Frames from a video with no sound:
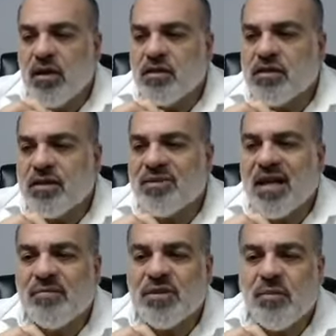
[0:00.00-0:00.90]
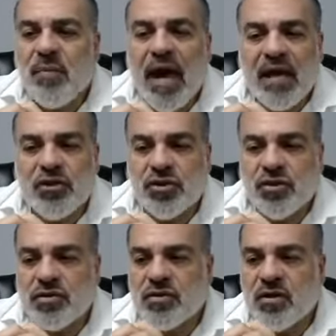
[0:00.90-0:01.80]
Sometimes a
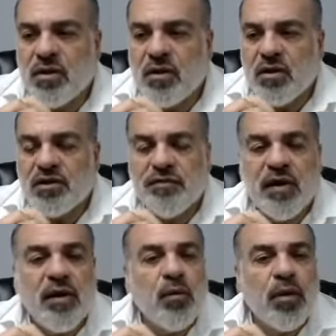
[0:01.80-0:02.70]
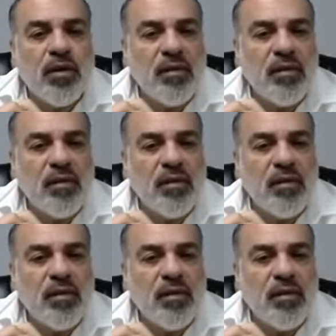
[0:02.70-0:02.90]
patient is very worried